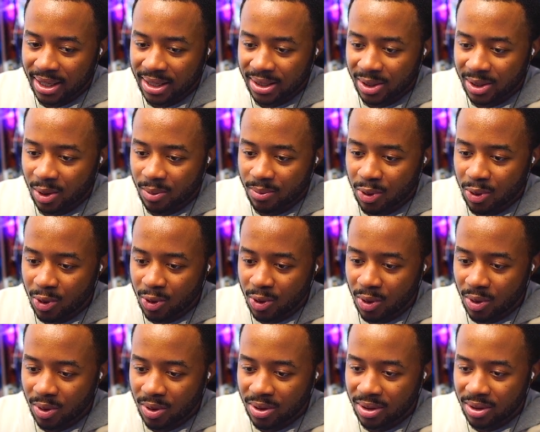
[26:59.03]
little
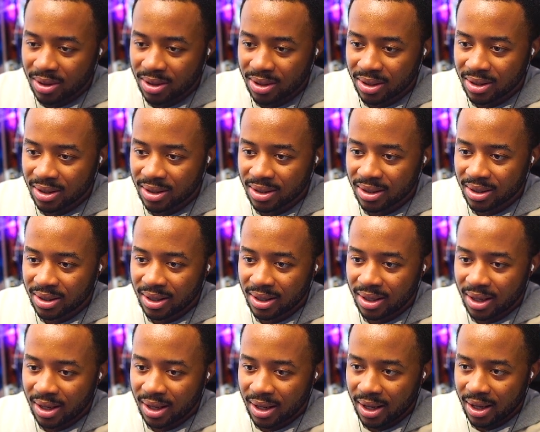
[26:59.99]
Mughal
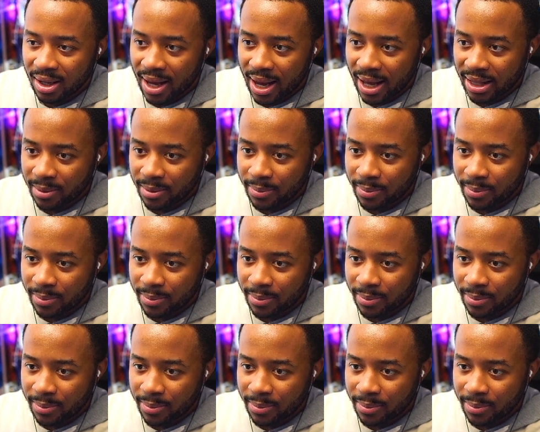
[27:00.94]
at the